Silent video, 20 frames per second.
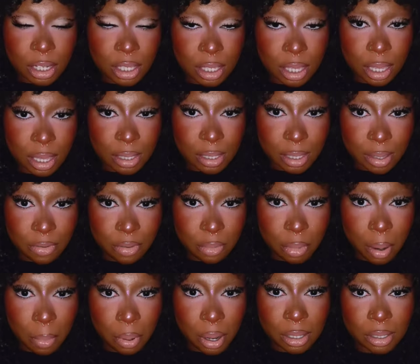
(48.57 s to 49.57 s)
Flash test,
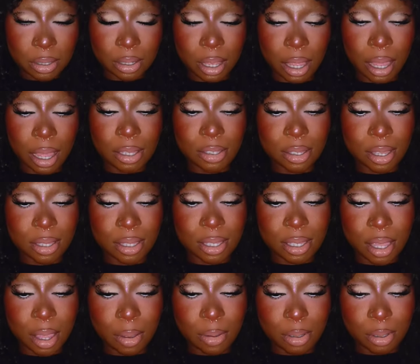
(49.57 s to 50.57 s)
even my bright under eyes can
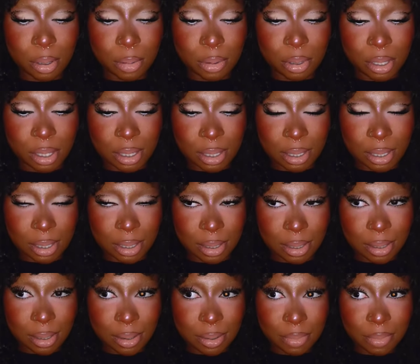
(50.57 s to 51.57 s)
see how subtle it
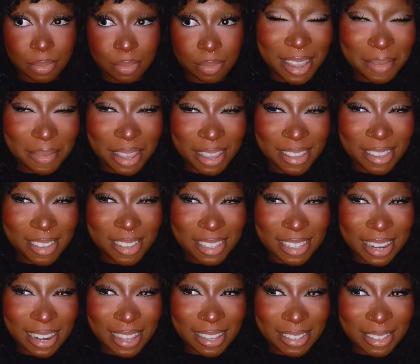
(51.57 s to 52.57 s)
is. And look at my
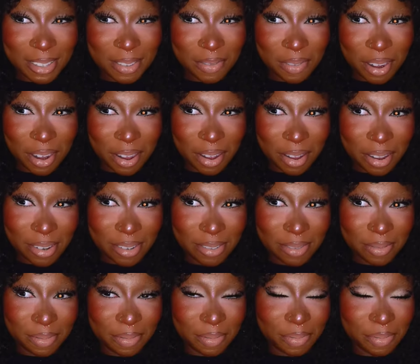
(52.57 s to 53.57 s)
kiss lens flare.
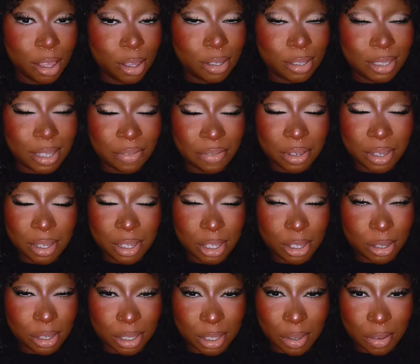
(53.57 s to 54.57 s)
You definitely
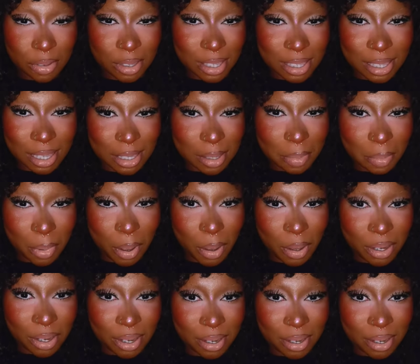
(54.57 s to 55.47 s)
need yourself this setting